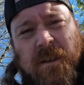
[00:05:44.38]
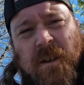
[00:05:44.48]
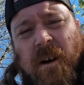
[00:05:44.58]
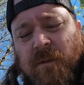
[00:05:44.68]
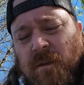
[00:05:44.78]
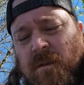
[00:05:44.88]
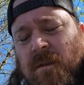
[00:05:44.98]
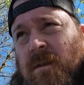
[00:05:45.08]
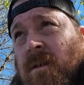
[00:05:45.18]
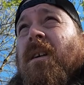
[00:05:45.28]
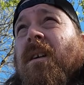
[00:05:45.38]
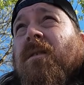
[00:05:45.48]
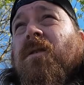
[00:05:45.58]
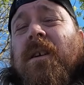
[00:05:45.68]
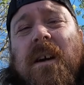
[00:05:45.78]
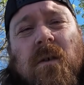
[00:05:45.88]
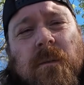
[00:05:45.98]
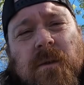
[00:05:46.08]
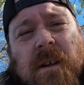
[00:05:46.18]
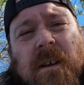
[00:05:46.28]
softer. Until I get
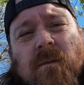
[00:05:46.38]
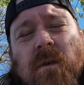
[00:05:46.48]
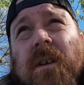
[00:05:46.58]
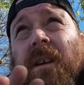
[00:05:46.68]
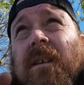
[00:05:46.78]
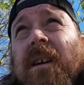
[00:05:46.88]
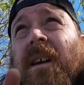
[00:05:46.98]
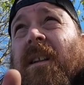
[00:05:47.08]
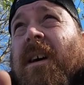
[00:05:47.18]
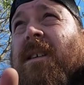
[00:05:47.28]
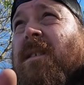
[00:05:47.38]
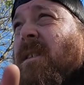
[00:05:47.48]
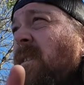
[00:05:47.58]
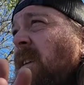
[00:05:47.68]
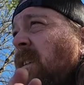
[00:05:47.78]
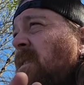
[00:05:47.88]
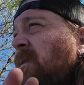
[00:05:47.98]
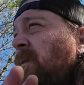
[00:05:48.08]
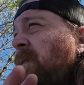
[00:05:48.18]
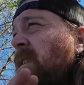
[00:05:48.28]
home so I can really analyze the
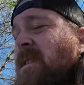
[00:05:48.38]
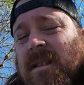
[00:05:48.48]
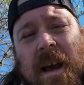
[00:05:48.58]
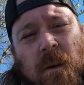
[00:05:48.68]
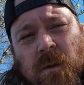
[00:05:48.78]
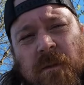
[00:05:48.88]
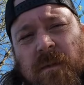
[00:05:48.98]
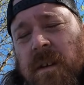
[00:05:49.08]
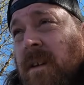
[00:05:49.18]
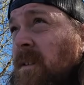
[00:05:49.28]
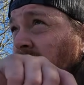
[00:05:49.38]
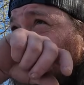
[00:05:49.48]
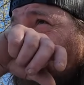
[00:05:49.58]
sound of things.